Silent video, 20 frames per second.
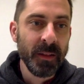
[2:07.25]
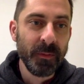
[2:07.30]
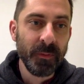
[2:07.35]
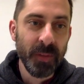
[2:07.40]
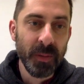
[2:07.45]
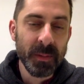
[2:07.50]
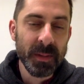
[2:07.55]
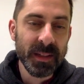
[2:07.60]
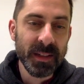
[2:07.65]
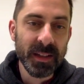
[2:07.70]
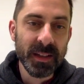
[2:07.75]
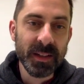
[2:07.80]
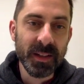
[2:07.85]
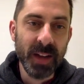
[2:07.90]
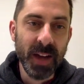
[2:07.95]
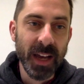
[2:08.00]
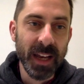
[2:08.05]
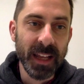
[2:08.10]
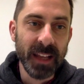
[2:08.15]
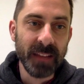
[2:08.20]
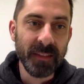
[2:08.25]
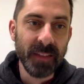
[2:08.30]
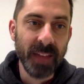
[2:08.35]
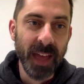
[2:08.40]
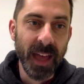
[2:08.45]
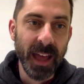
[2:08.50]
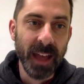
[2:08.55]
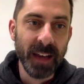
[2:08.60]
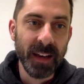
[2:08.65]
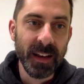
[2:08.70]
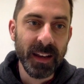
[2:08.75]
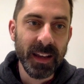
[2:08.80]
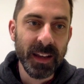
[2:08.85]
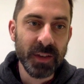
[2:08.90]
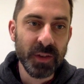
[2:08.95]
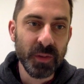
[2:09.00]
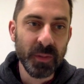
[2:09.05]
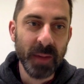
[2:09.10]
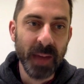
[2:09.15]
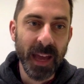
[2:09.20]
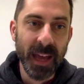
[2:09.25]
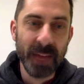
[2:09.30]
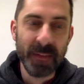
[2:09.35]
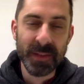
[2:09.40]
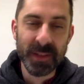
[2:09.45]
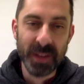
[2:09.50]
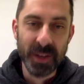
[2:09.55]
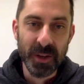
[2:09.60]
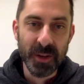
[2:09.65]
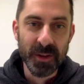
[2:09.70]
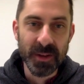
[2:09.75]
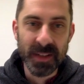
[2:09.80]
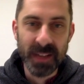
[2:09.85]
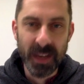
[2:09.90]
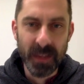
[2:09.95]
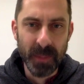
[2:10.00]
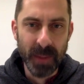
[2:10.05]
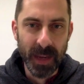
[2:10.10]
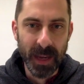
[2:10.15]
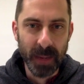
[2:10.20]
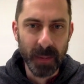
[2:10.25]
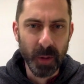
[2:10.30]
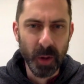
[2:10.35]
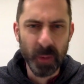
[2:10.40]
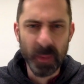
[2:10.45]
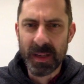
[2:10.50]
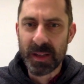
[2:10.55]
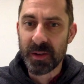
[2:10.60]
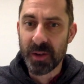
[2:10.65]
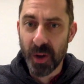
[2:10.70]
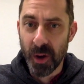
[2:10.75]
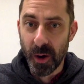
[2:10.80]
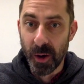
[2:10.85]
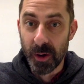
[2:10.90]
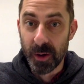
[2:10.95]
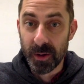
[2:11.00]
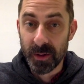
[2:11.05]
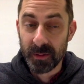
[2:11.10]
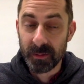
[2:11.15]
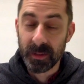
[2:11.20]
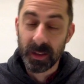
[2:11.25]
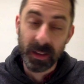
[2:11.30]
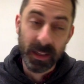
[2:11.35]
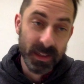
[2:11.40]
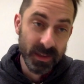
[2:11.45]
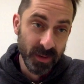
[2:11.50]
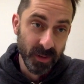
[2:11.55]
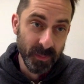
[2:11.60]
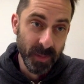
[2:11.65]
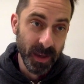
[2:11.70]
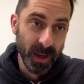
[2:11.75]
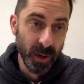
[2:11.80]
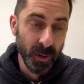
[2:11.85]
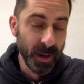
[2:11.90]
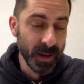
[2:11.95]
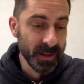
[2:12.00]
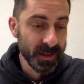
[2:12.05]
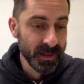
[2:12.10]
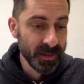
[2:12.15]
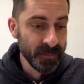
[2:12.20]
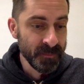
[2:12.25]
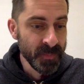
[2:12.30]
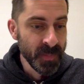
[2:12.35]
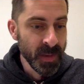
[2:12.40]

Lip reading: Vim is deciding that it should behave as though you'd said backup copy no, at least on macOS.